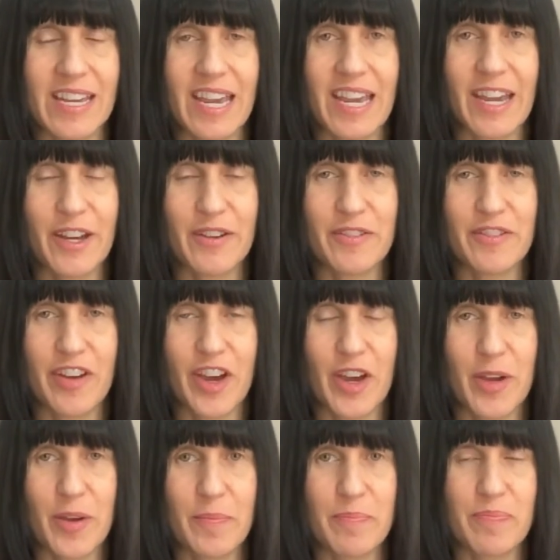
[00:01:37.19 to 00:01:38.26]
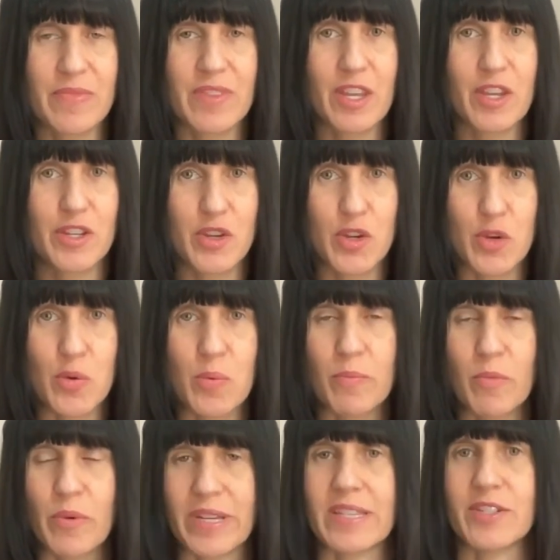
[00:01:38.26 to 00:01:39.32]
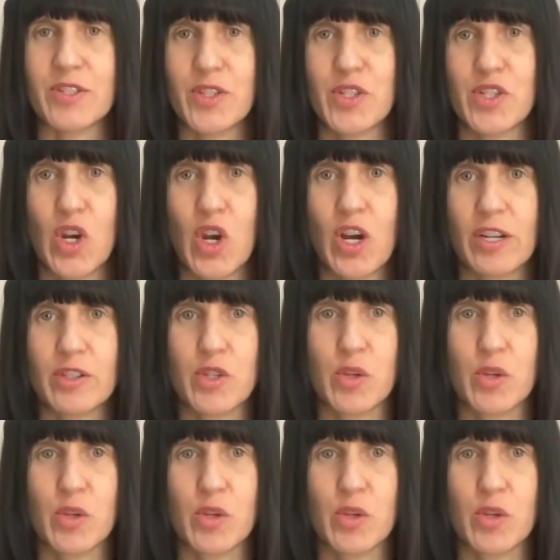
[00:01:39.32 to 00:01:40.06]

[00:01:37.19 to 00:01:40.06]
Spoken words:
to have Noom with us to talk.